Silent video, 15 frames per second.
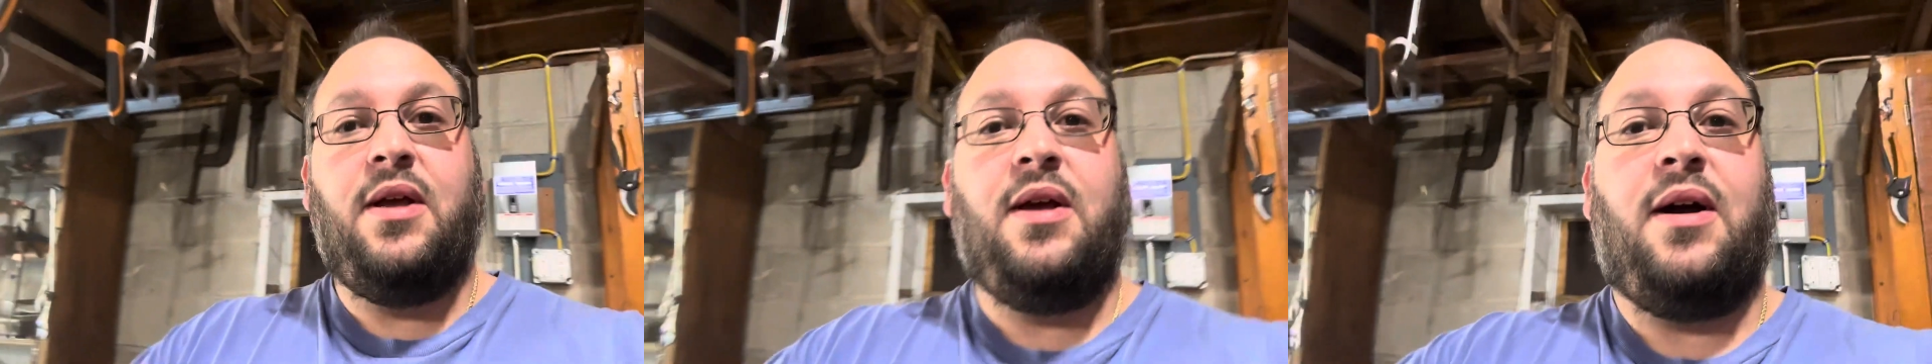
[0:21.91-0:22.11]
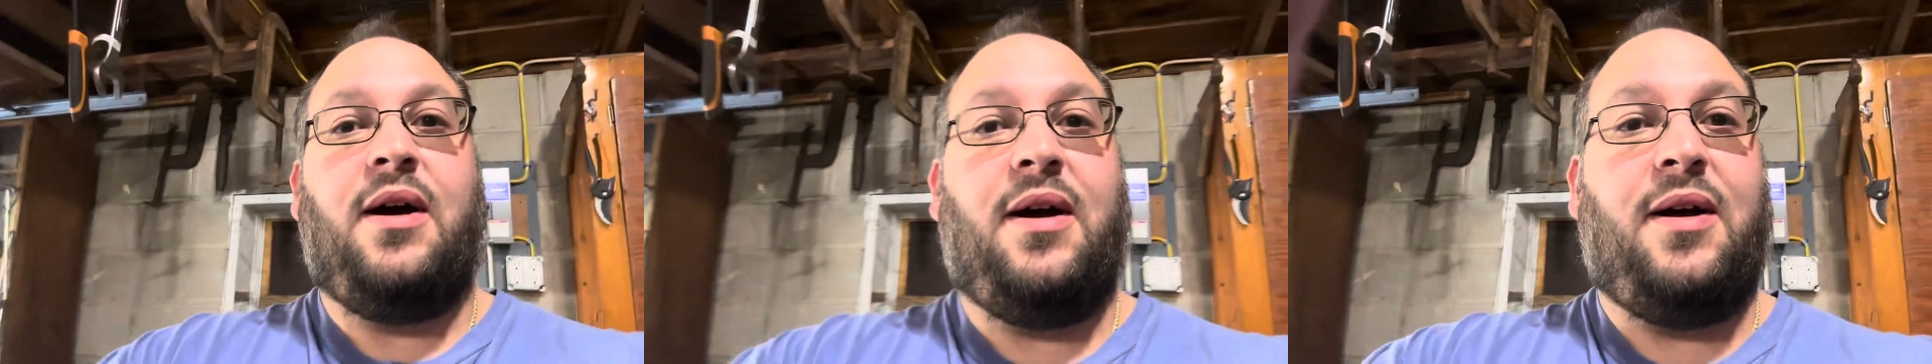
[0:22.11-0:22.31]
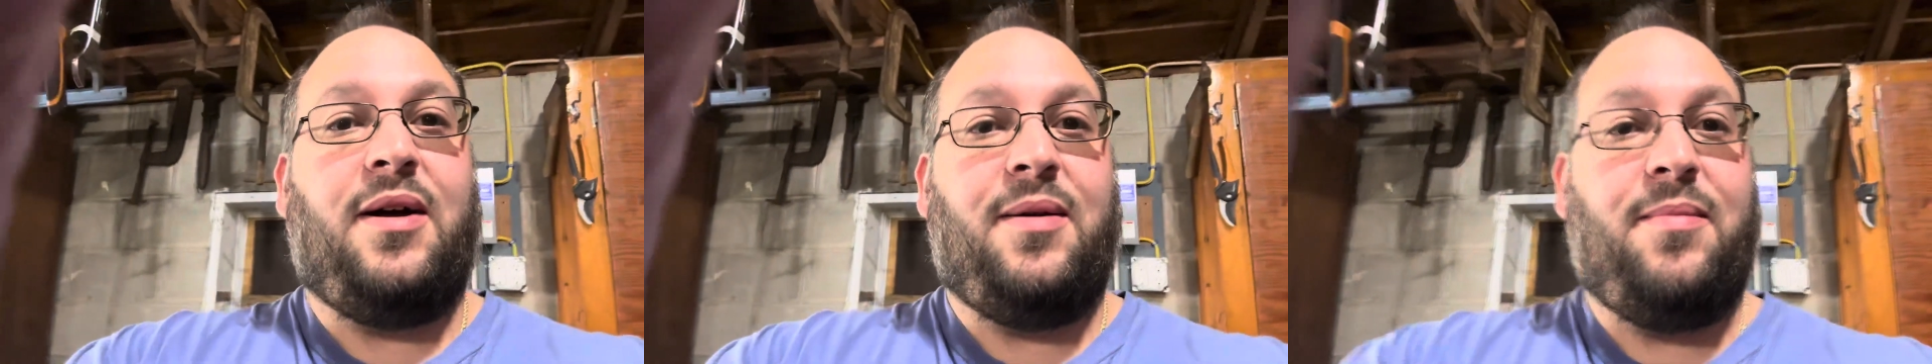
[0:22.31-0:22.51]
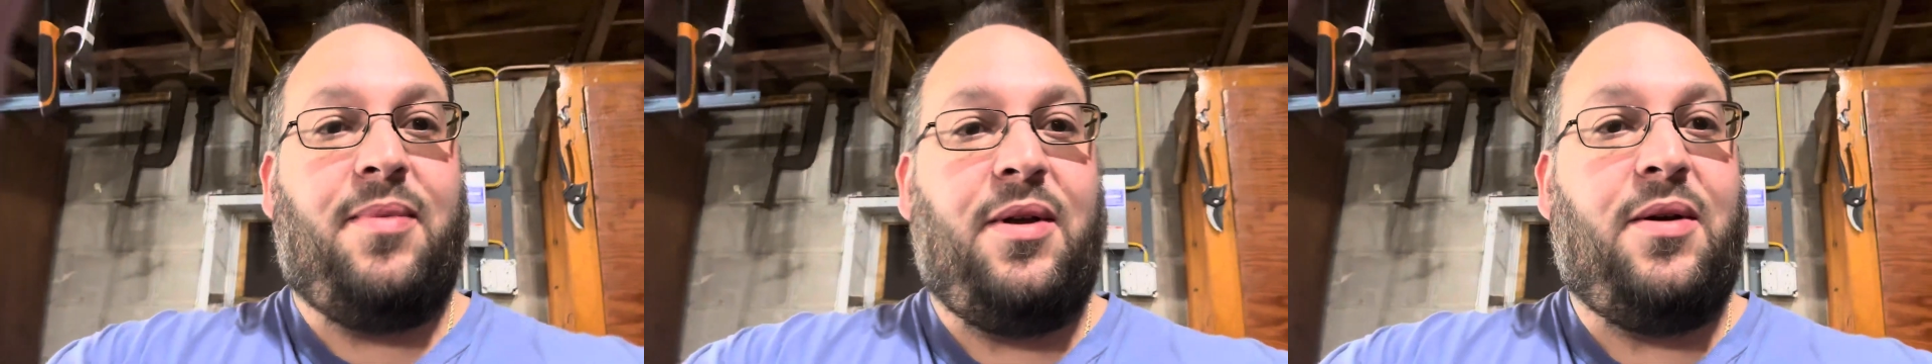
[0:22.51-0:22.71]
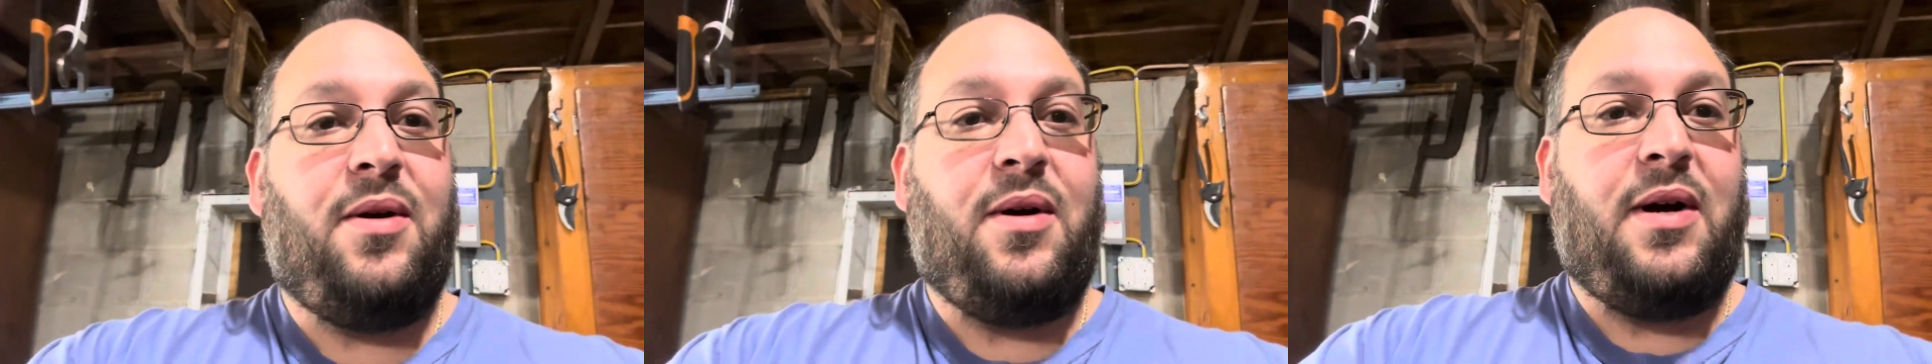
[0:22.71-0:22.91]

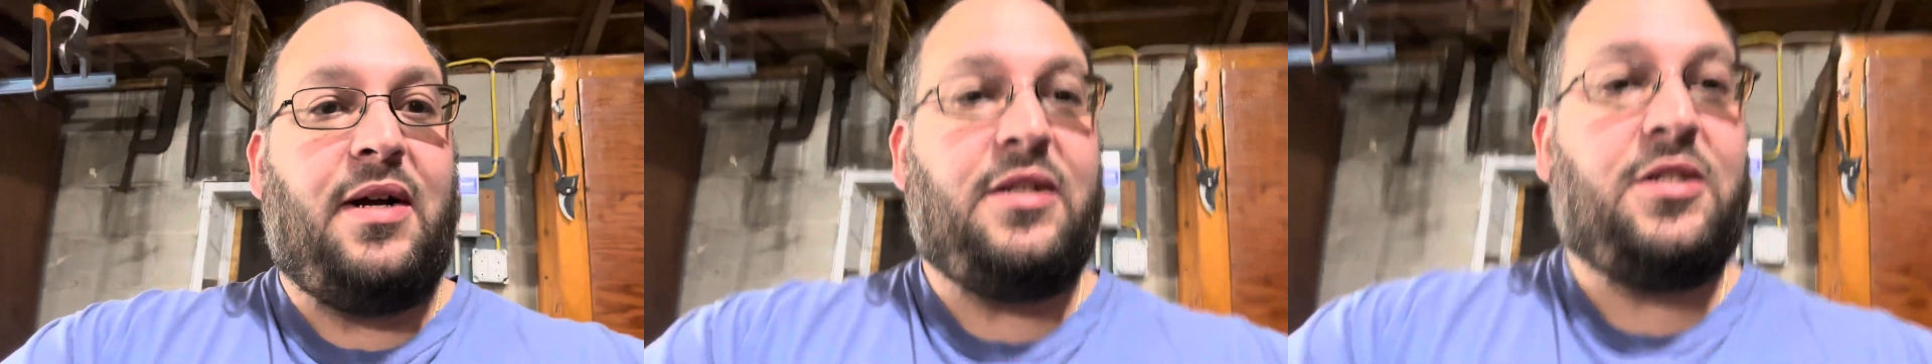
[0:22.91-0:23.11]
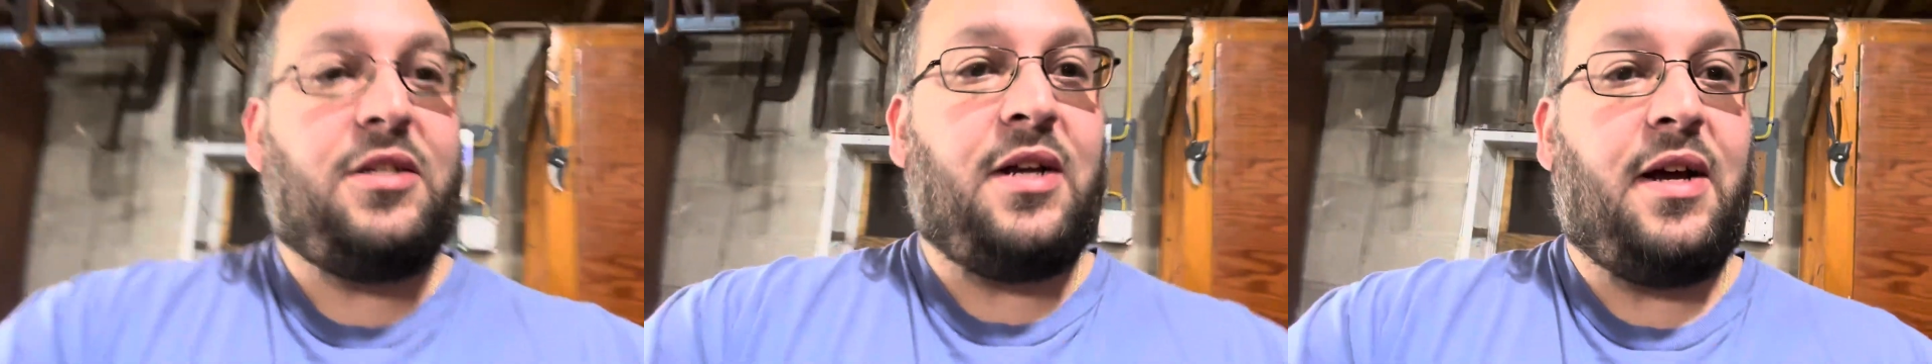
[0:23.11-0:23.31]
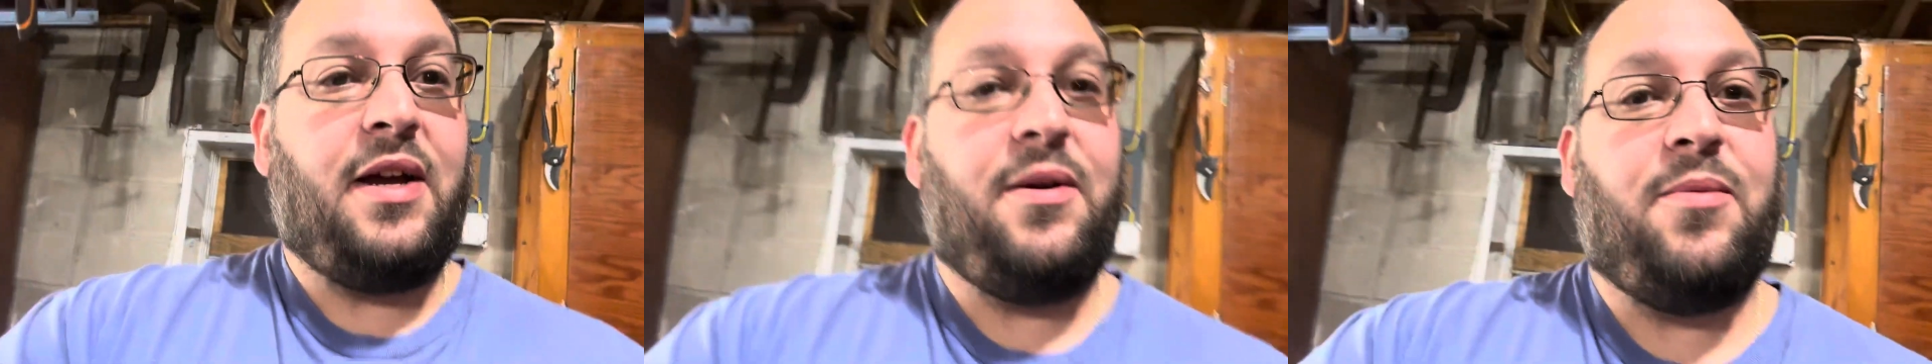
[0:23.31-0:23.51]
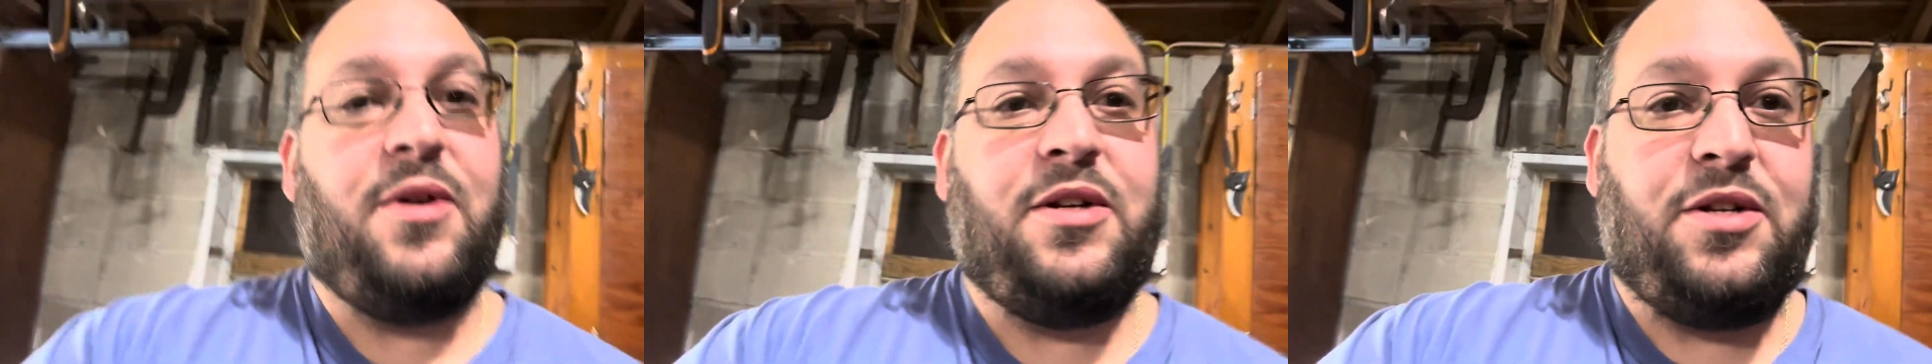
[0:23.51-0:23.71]
because I went